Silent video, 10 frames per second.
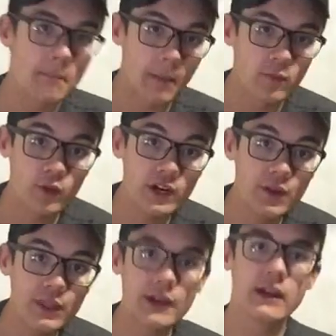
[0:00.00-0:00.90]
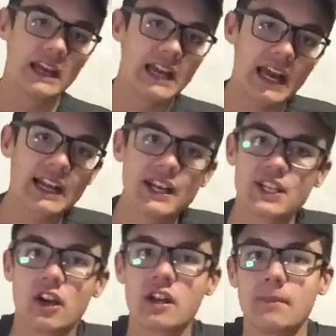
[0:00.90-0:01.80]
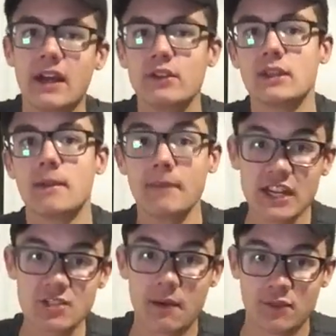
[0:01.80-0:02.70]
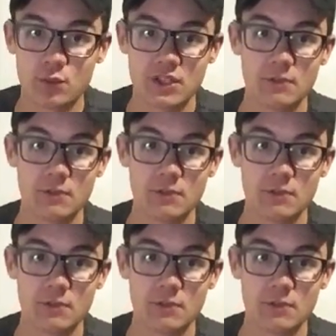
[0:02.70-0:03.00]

But before I go there, I got to talk about the Maximoff twins,